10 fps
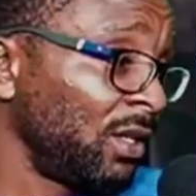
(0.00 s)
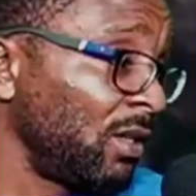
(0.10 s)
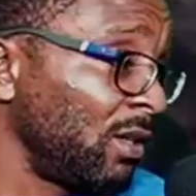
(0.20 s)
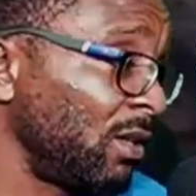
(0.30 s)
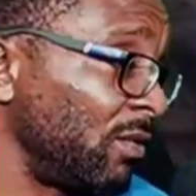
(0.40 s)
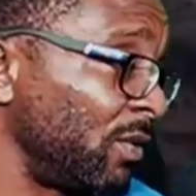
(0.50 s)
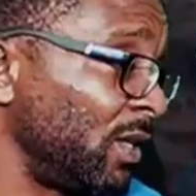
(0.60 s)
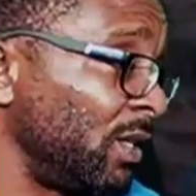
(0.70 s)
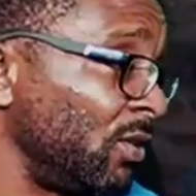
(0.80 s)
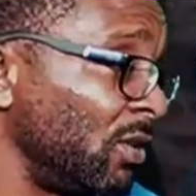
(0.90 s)

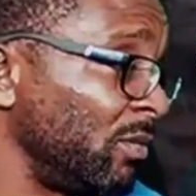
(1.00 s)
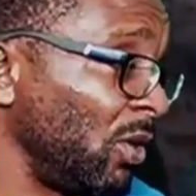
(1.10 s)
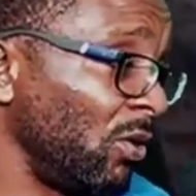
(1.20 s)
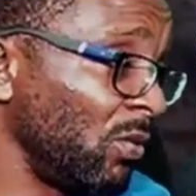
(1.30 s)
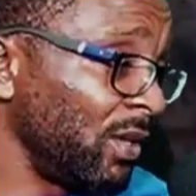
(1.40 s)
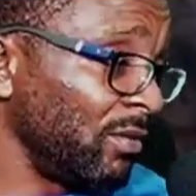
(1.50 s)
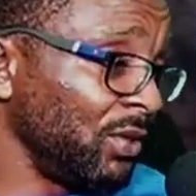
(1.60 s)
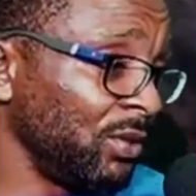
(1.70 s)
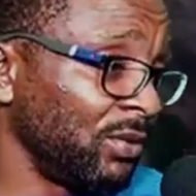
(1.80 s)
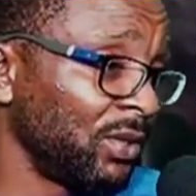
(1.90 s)
referendum, or what have
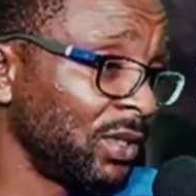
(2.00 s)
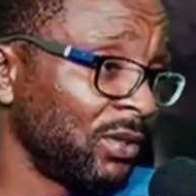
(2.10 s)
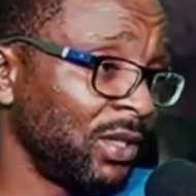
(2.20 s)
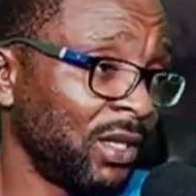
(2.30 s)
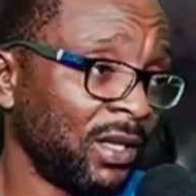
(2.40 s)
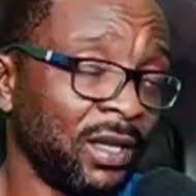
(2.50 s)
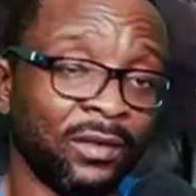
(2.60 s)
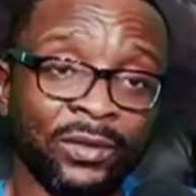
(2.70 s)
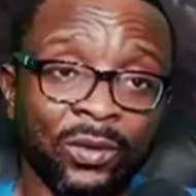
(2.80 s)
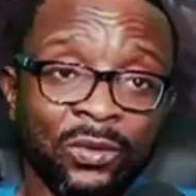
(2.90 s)
you,
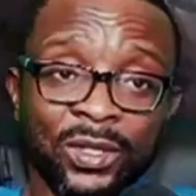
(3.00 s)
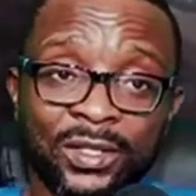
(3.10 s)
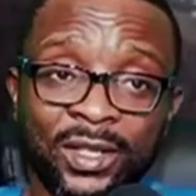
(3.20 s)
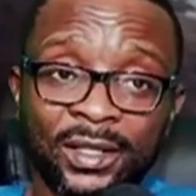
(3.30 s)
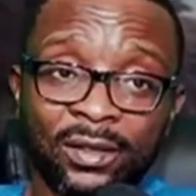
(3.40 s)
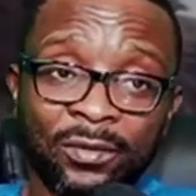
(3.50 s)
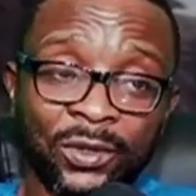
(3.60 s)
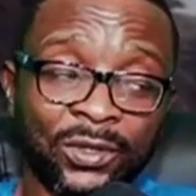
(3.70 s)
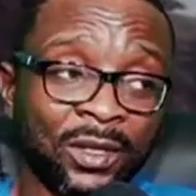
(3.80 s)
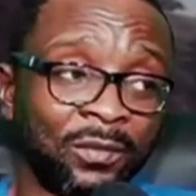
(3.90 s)
everyone who is standing up for
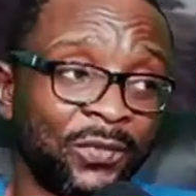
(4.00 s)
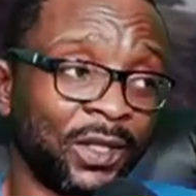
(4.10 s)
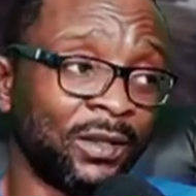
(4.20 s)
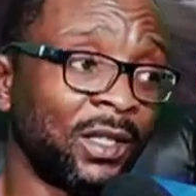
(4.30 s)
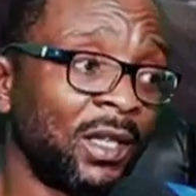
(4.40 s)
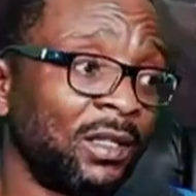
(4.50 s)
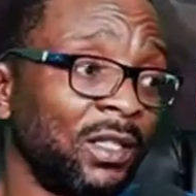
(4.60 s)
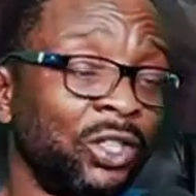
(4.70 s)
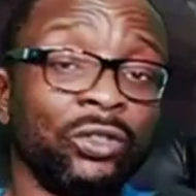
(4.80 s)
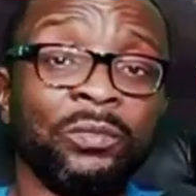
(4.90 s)
something, they
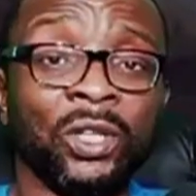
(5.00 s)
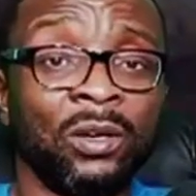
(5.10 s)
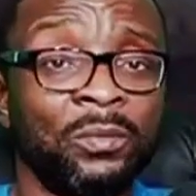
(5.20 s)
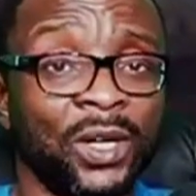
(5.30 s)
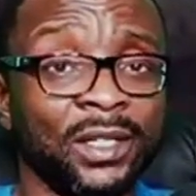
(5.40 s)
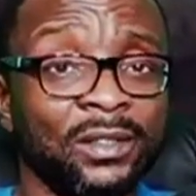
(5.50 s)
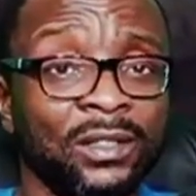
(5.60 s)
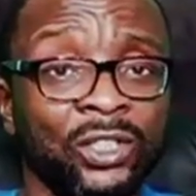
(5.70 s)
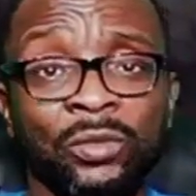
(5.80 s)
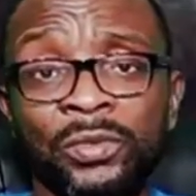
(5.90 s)
should be upright. They
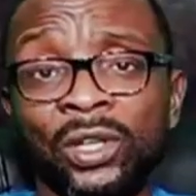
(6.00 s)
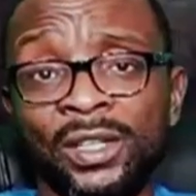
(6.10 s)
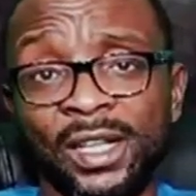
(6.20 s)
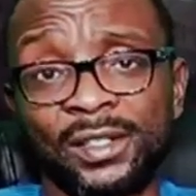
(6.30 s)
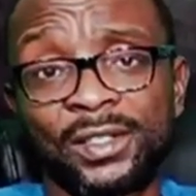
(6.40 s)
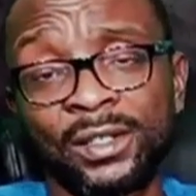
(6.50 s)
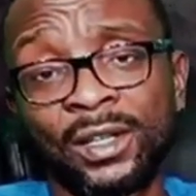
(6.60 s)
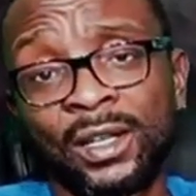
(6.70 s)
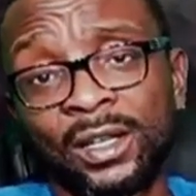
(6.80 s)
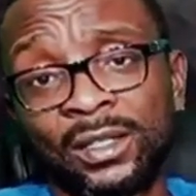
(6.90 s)
should be honest.
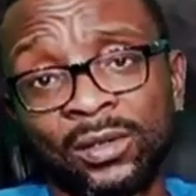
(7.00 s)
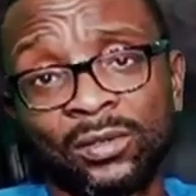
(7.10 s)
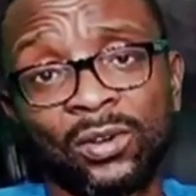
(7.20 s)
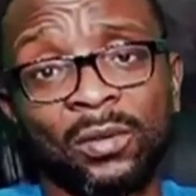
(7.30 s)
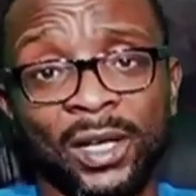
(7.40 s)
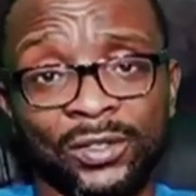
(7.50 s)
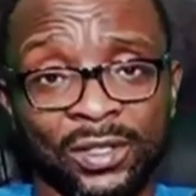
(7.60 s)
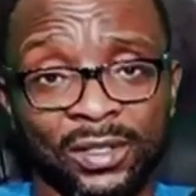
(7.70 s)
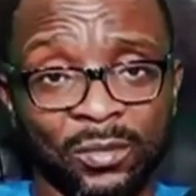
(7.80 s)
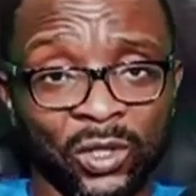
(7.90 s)
Don't come out in
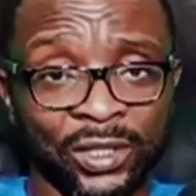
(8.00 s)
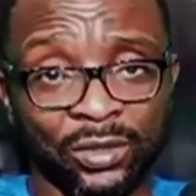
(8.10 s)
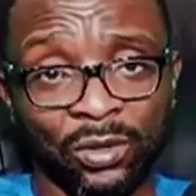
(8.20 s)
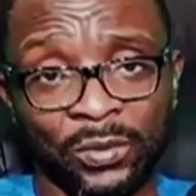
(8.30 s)
the open